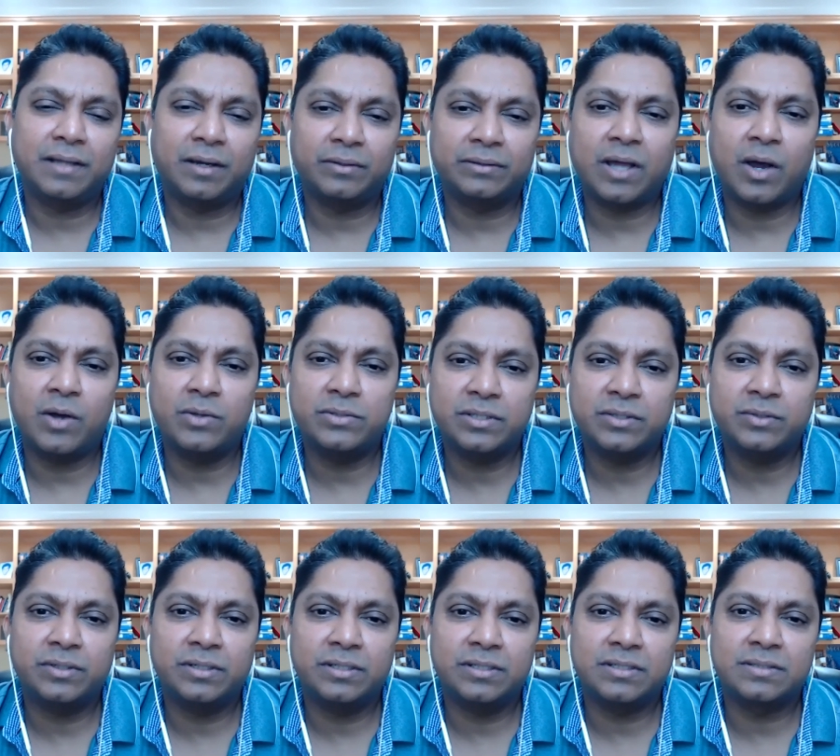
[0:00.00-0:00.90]
a thousand
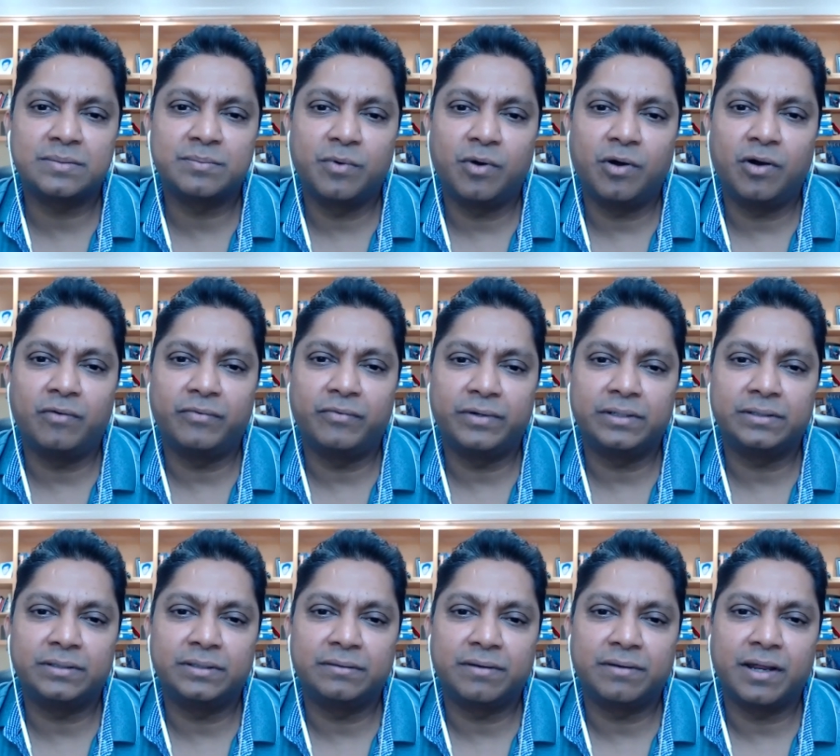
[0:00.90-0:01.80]
units is more of uh,
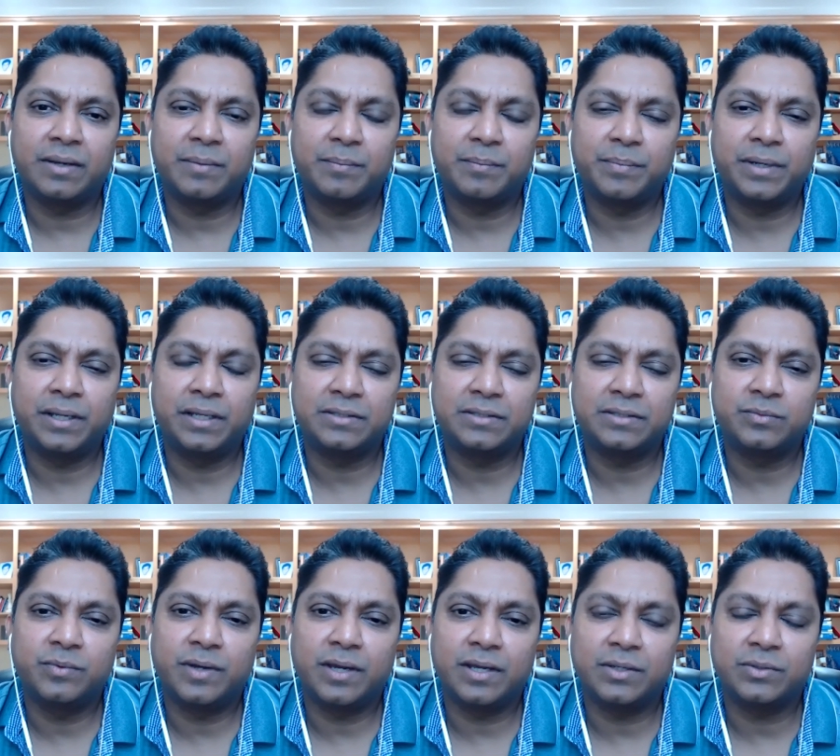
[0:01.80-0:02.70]
the right place
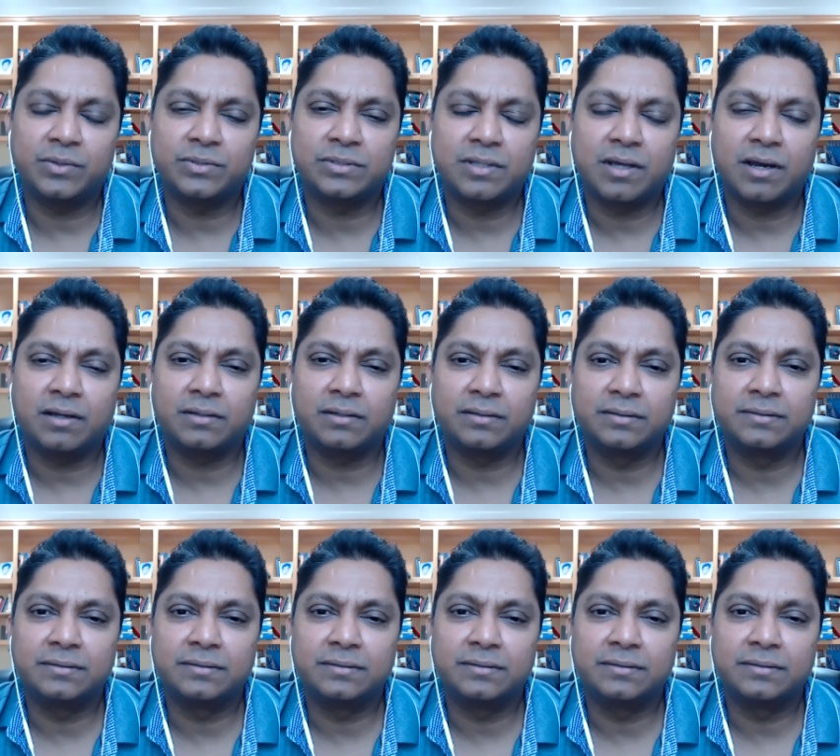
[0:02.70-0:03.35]
where you start